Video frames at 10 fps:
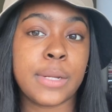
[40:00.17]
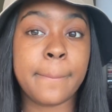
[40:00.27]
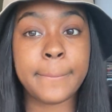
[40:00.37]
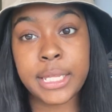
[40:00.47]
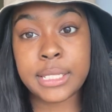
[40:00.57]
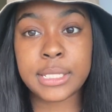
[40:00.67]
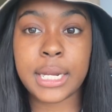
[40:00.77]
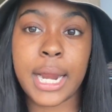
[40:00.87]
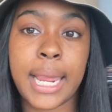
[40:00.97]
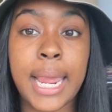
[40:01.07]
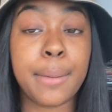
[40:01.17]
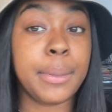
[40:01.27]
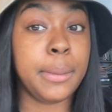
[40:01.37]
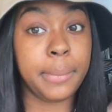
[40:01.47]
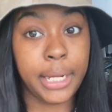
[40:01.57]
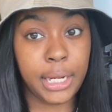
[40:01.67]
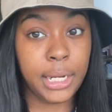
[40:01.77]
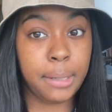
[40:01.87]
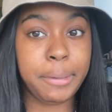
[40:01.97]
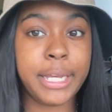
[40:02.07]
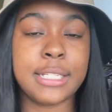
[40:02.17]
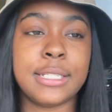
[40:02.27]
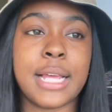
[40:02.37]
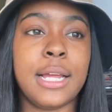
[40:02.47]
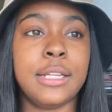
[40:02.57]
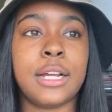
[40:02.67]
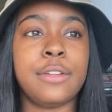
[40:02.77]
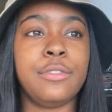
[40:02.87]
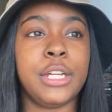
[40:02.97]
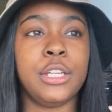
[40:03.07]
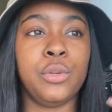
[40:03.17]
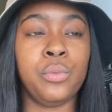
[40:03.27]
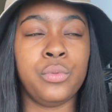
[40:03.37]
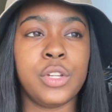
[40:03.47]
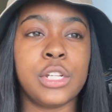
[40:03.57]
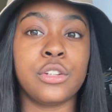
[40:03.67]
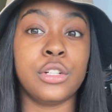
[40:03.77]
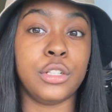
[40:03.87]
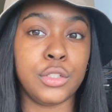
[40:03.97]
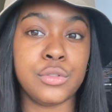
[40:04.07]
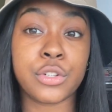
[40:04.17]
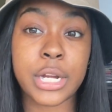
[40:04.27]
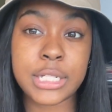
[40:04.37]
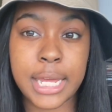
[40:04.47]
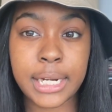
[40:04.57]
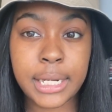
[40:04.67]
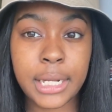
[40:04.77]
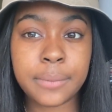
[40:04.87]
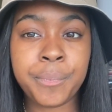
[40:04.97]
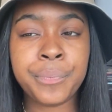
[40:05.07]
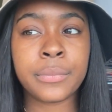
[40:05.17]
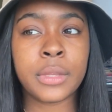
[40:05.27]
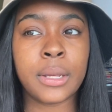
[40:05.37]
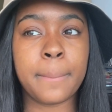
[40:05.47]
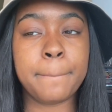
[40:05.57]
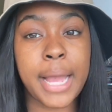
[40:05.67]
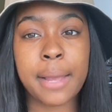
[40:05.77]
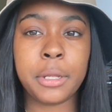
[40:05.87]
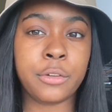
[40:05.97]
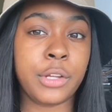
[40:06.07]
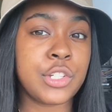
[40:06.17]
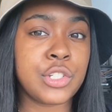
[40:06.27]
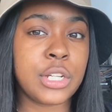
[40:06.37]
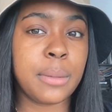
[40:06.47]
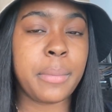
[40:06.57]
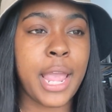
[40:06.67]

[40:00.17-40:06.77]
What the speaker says: means that I can't be me, because that, I feel like you feel like you're gonna lose your identity by being in a relationship.